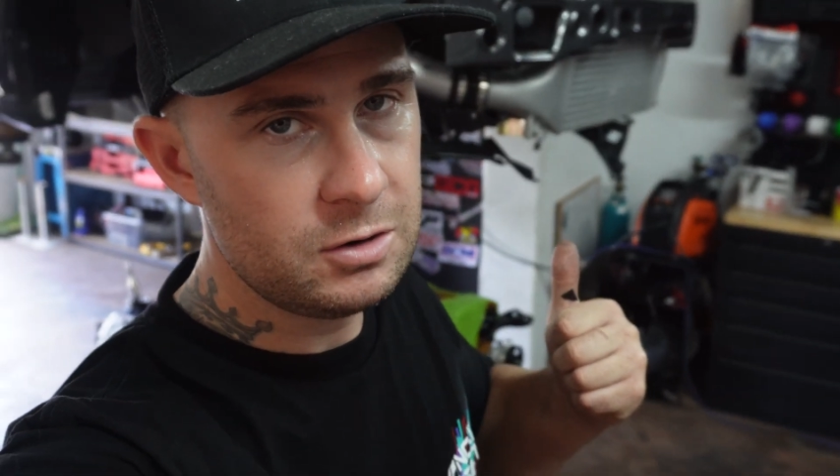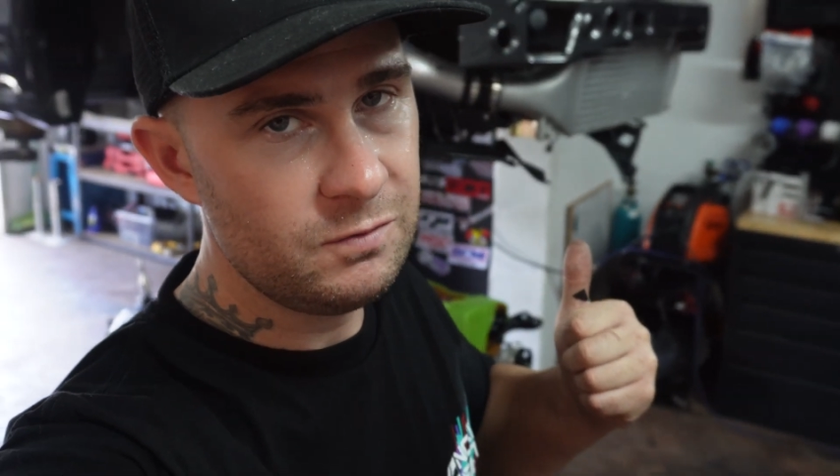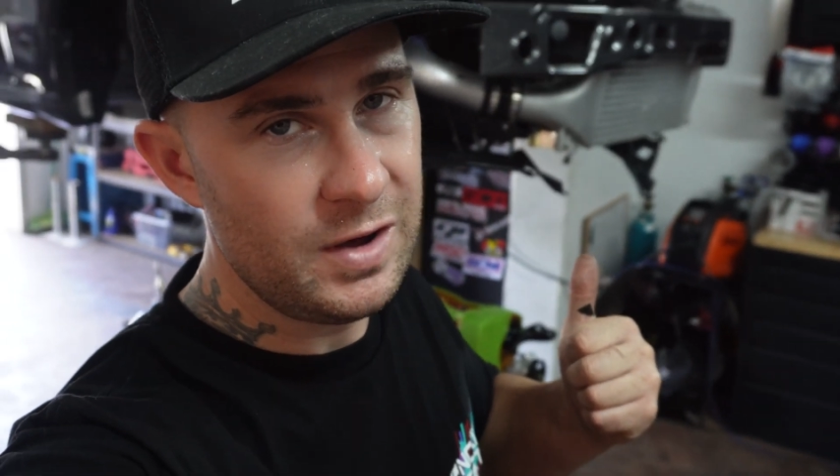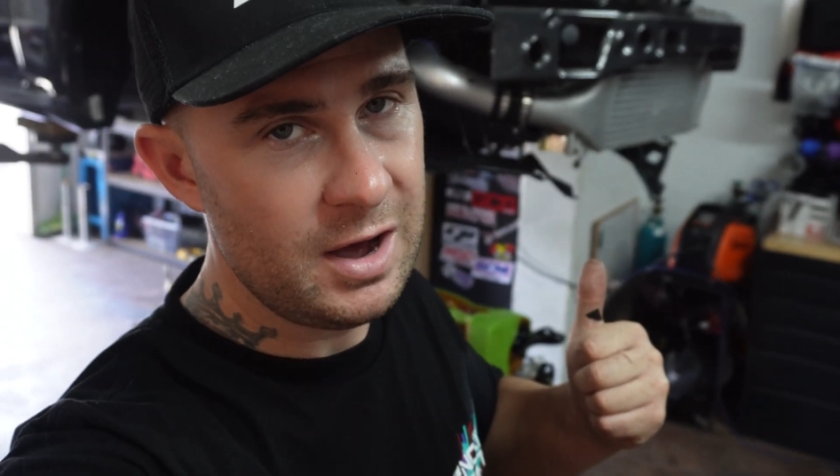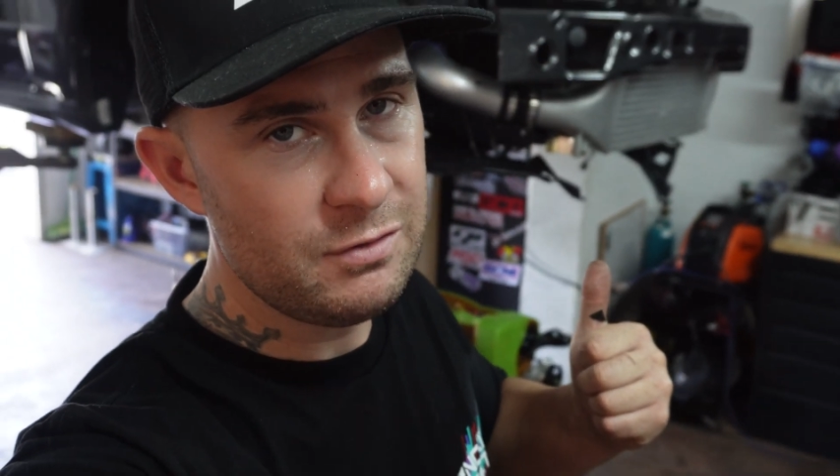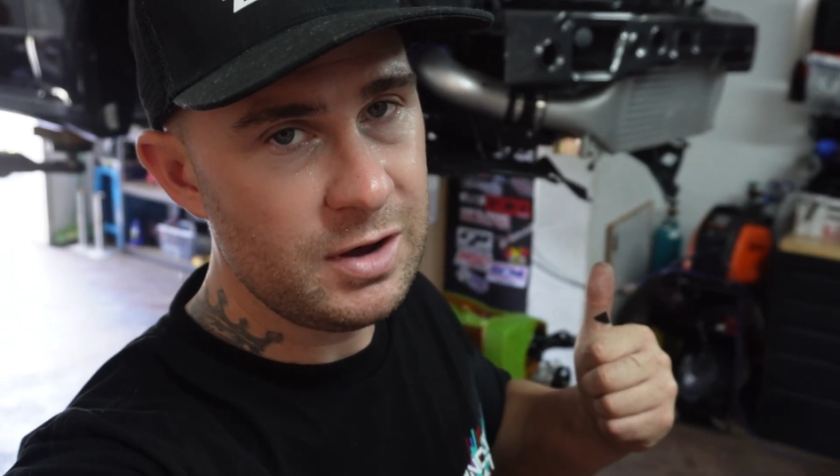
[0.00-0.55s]

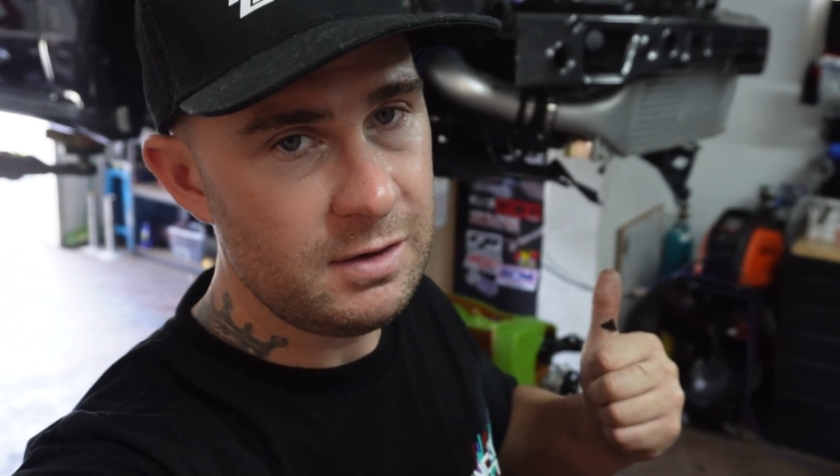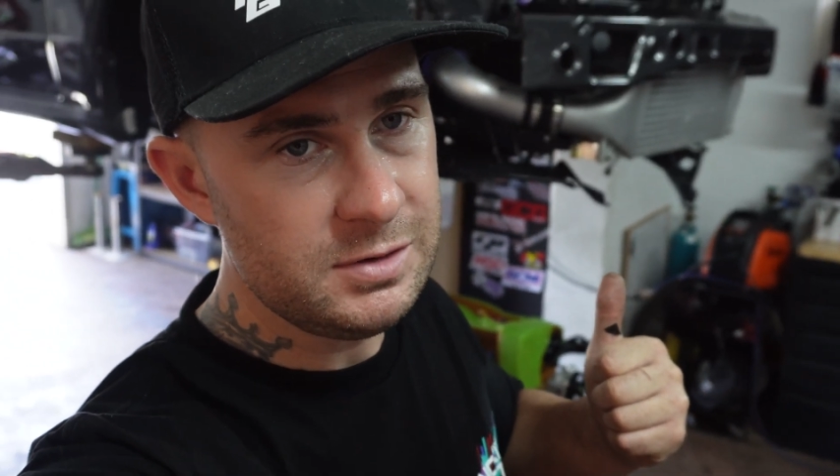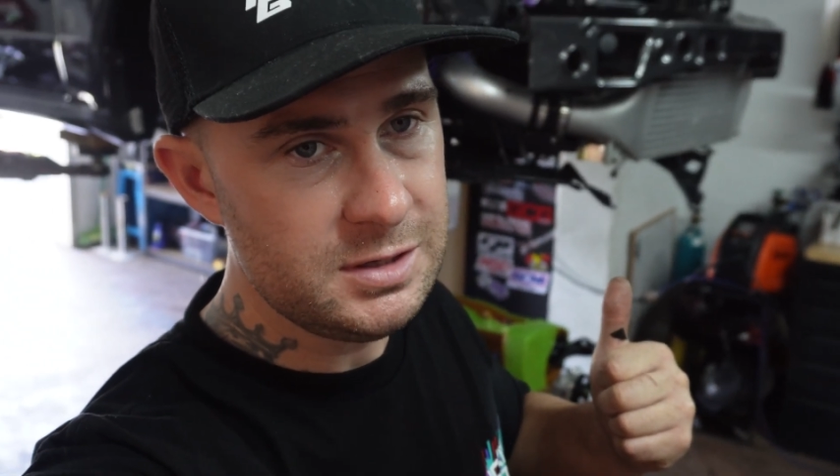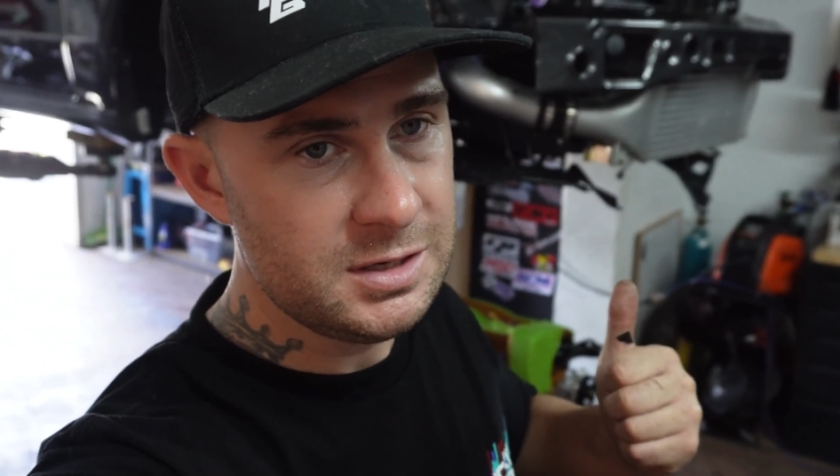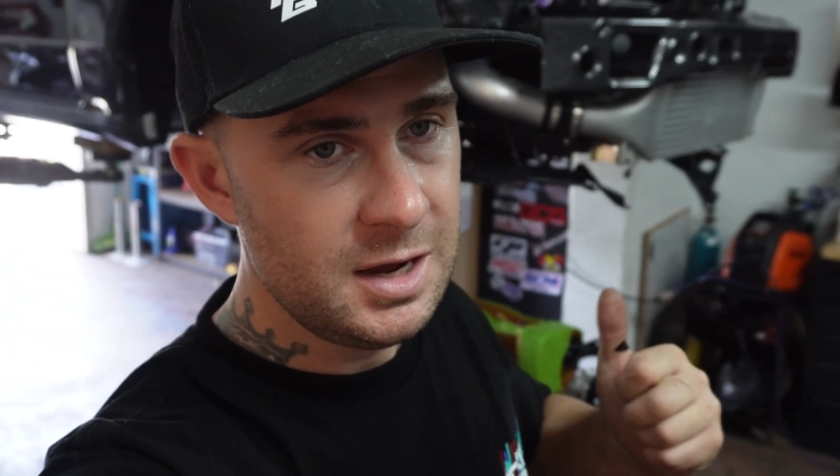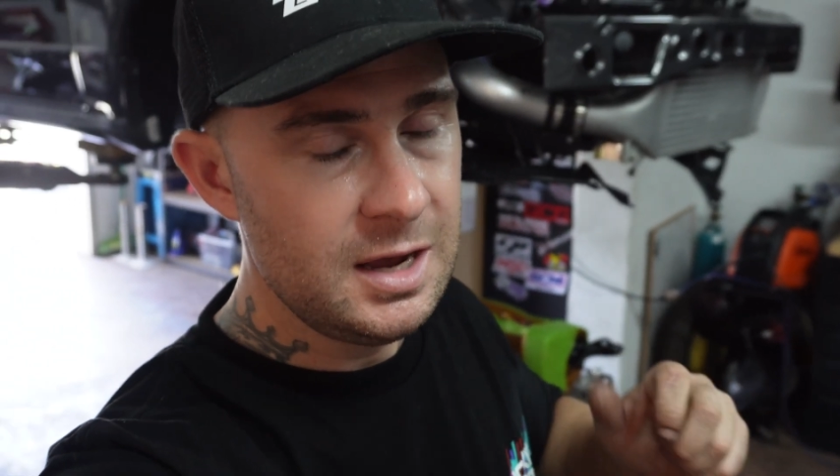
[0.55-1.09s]
valve
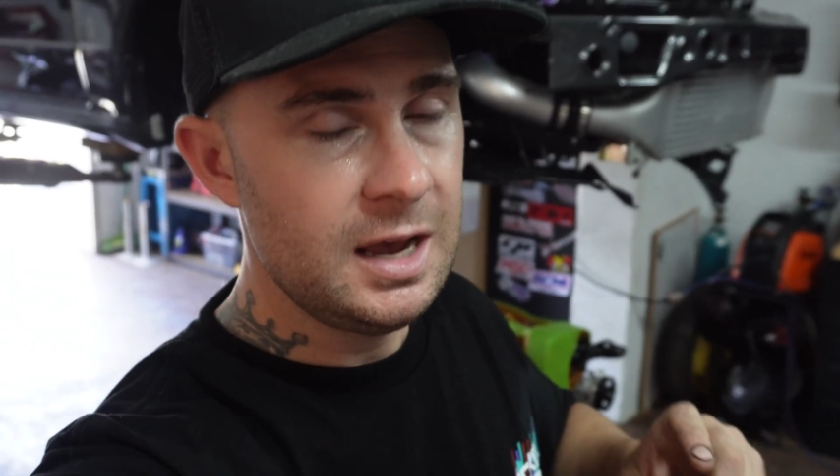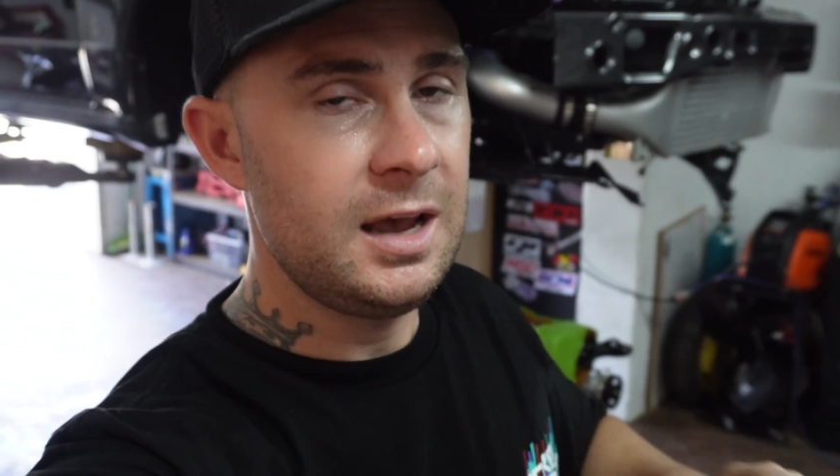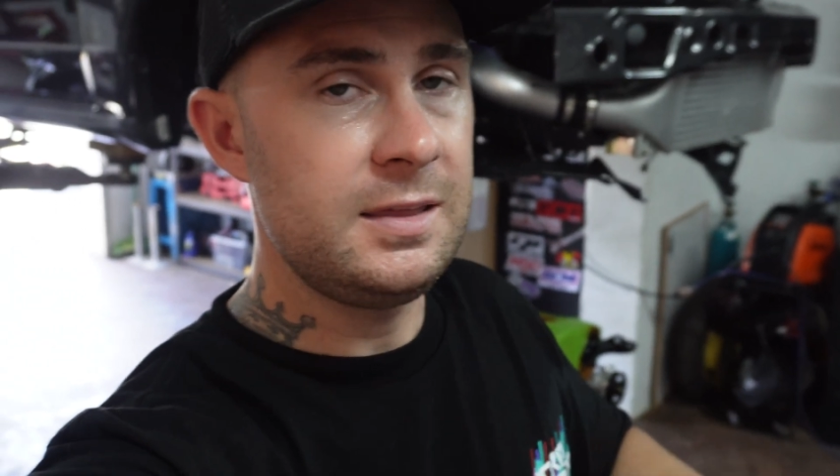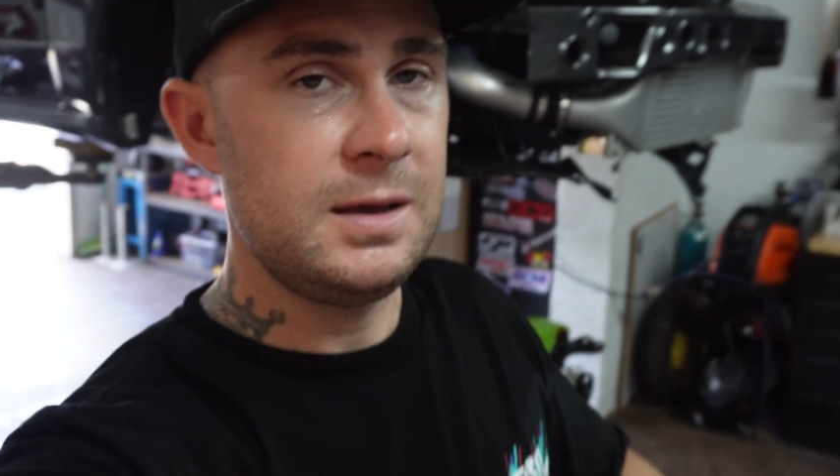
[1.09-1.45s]
covers, and